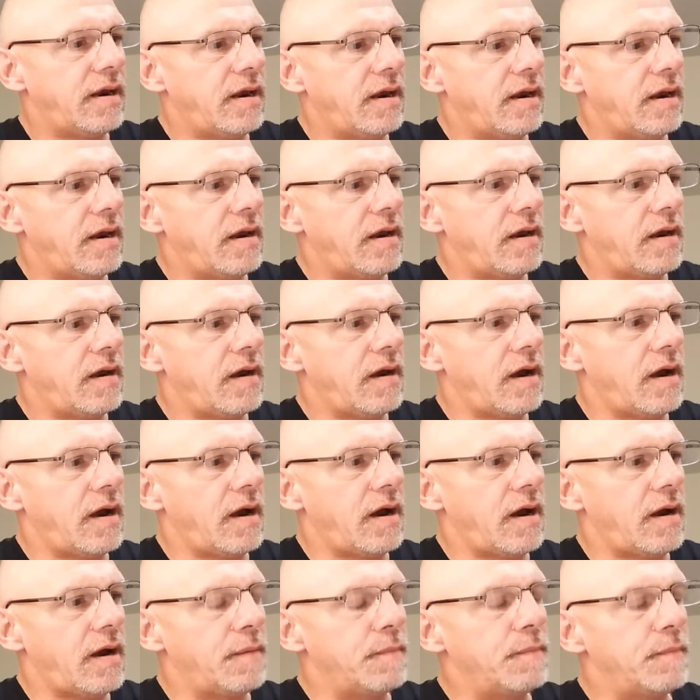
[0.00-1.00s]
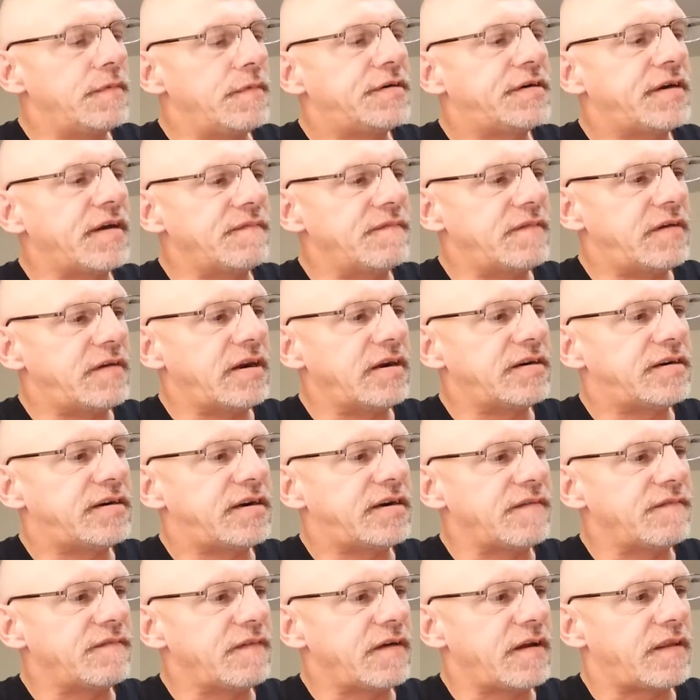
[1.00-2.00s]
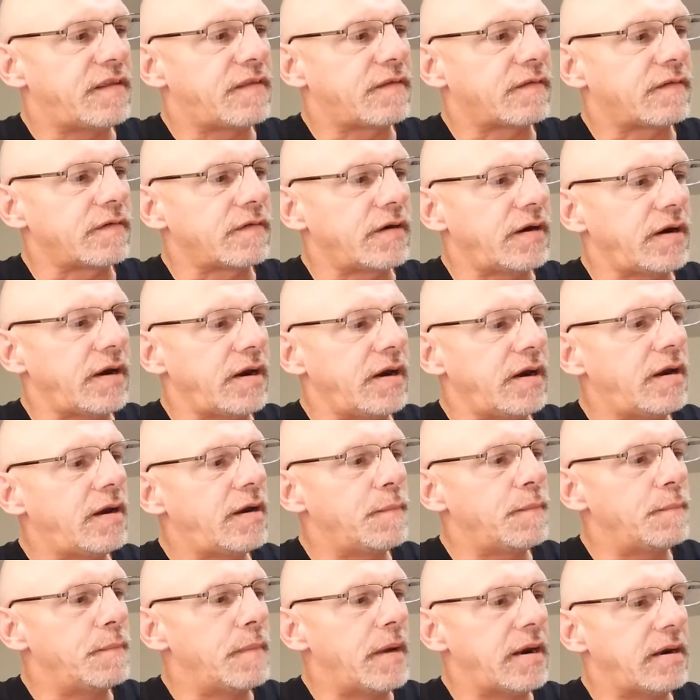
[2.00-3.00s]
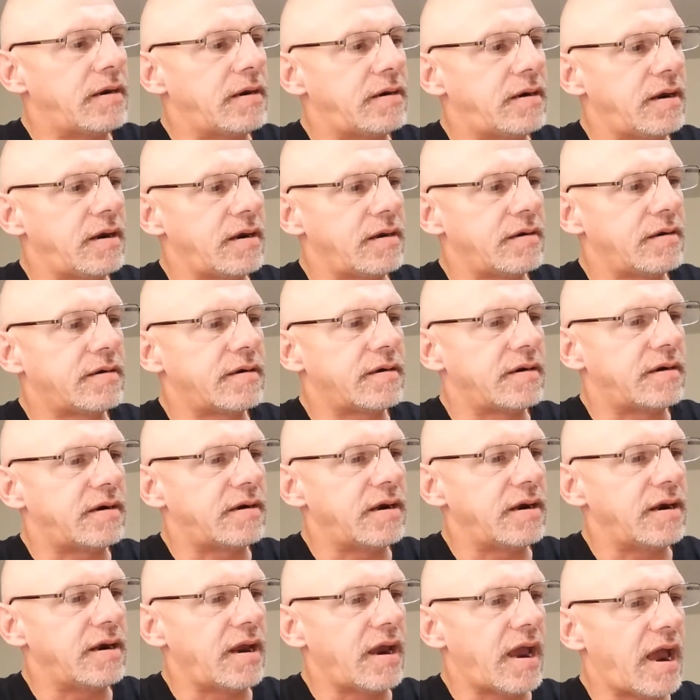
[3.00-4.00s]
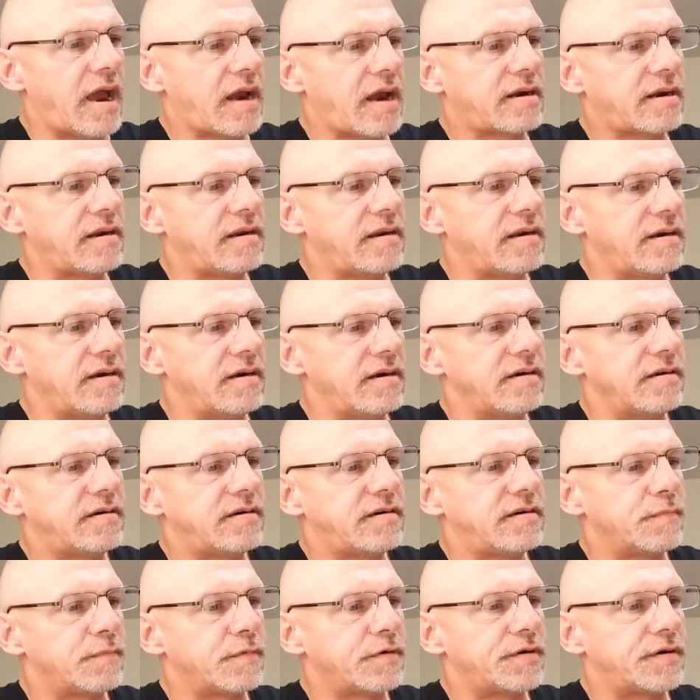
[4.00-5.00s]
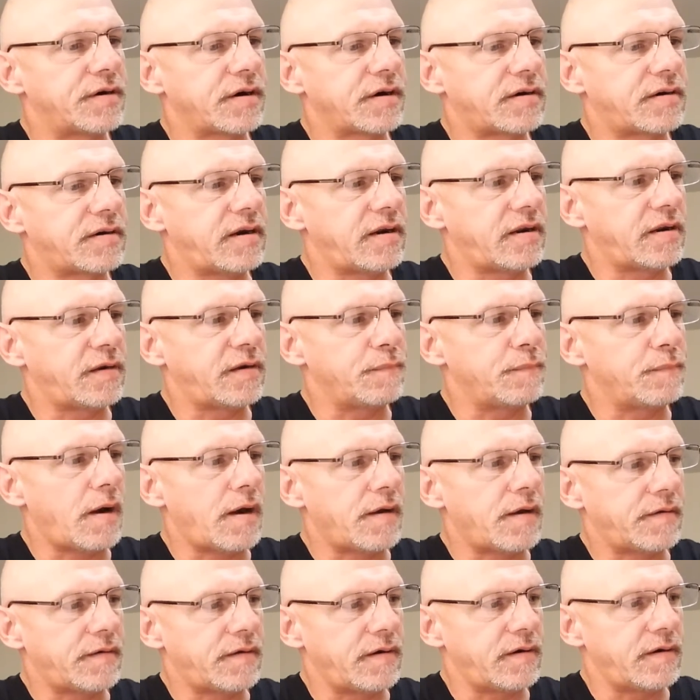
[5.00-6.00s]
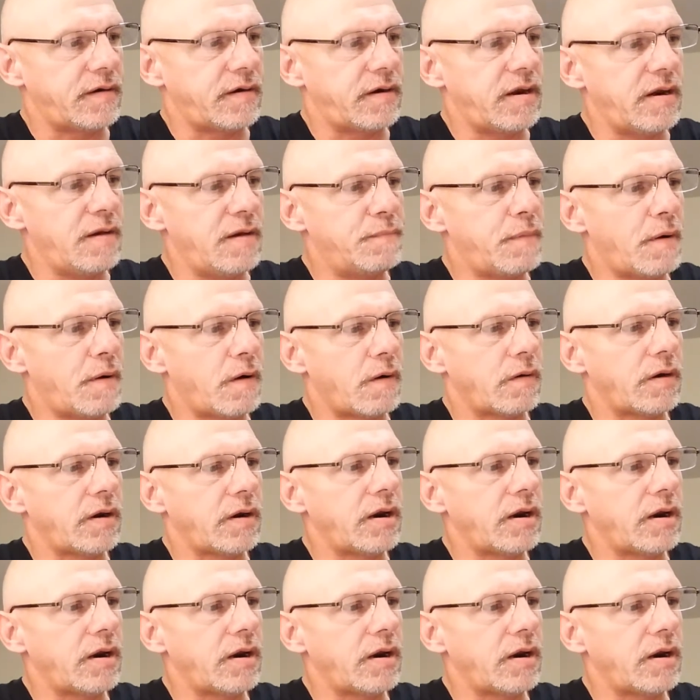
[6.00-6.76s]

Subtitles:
1773, May 10th, the Tea Act, and then December 16th, the Boston Tea Party.